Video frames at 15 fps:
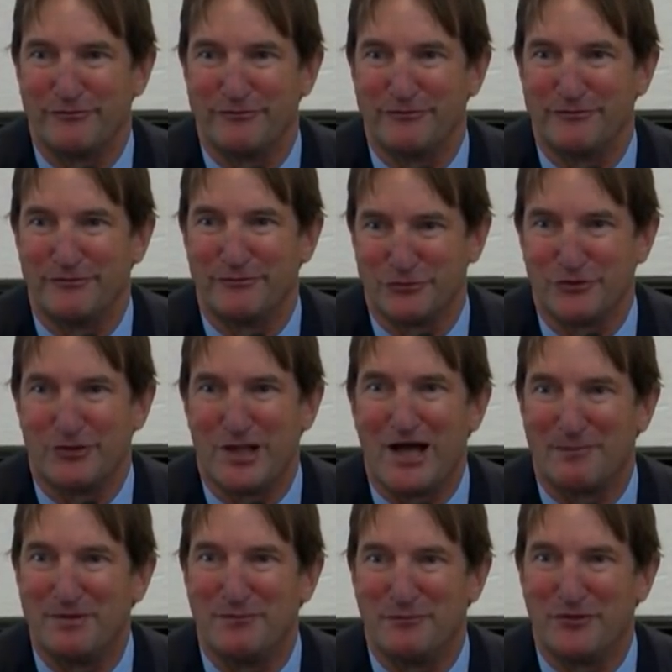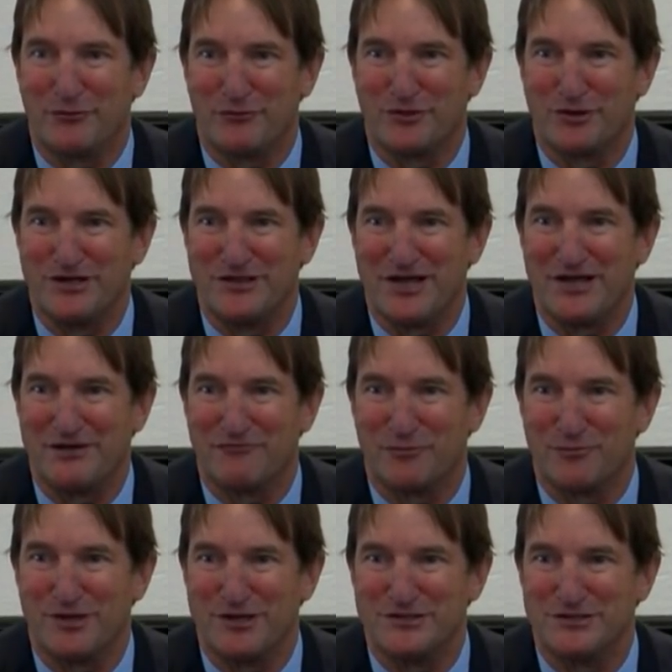there were a lot of people that were getting that
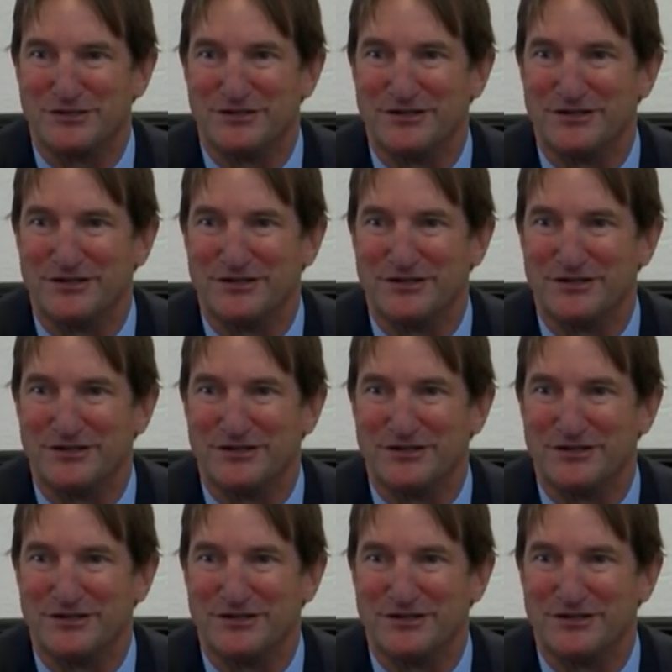information.